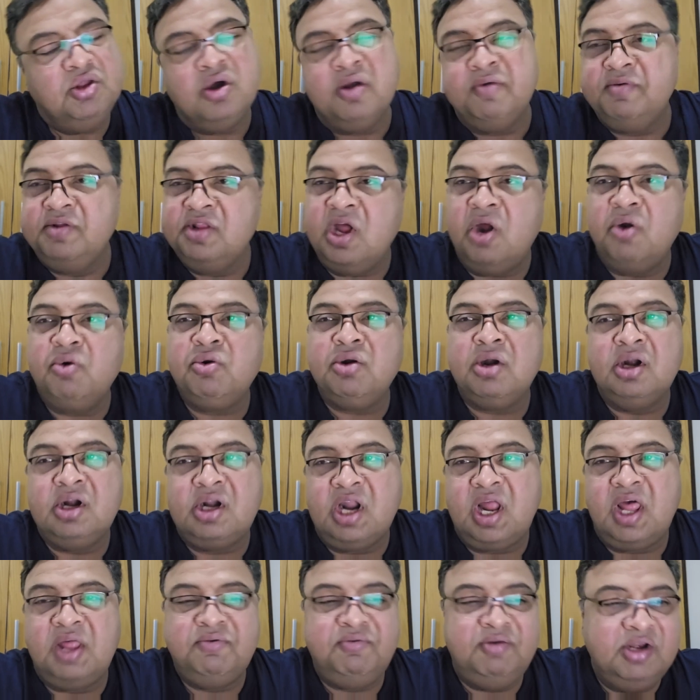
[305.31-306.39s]
with or without
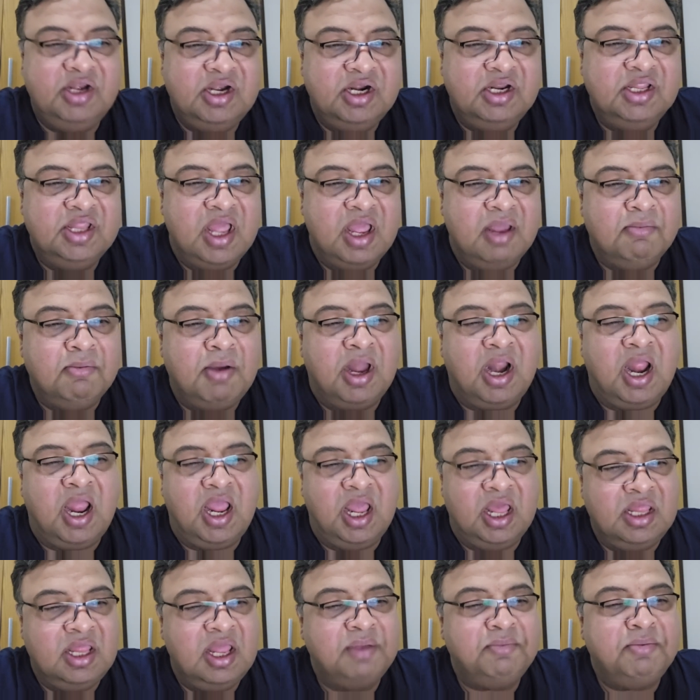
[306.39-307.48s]
contrast, we did the MRI
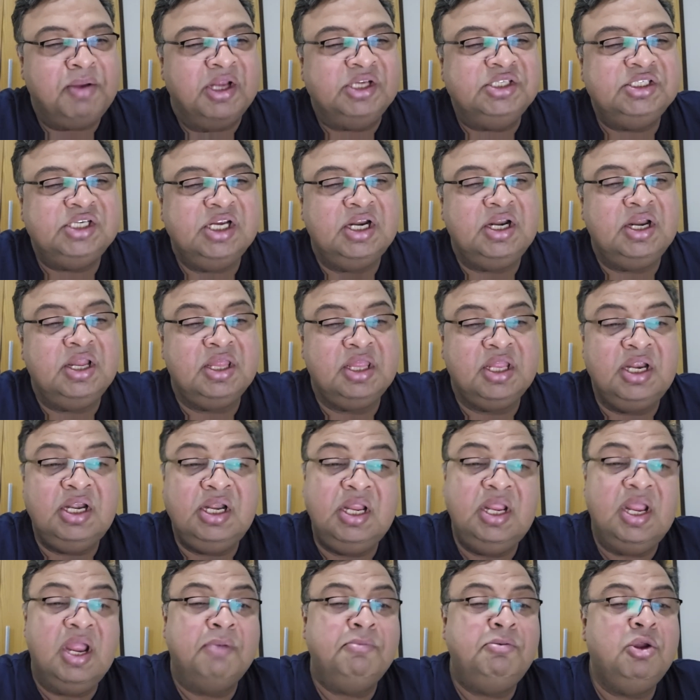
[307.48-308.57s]
as I mentioned,
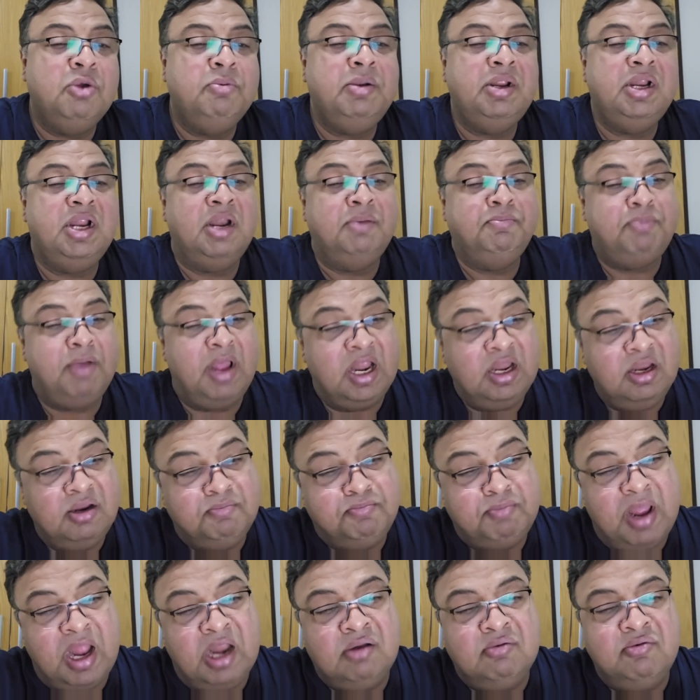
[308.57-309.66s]
CT abdomen and pel
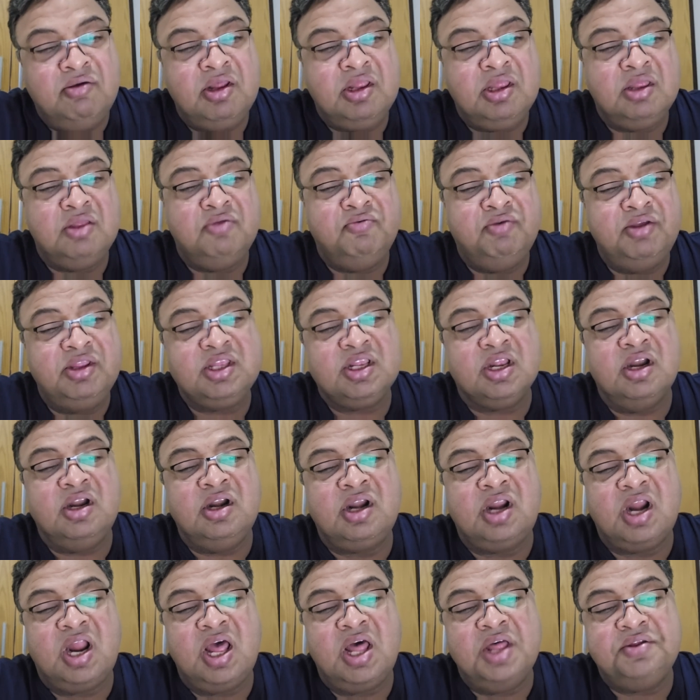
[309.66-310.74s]
pelvis with
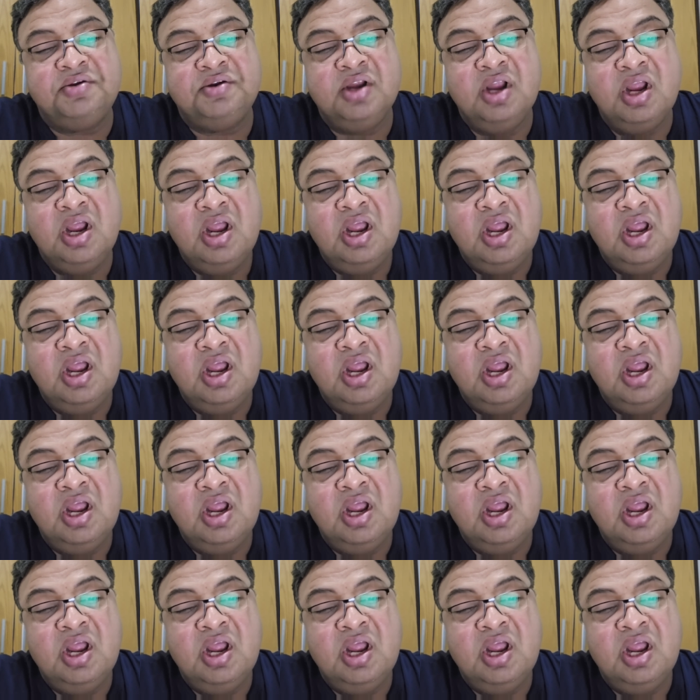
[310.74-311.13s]
contrast,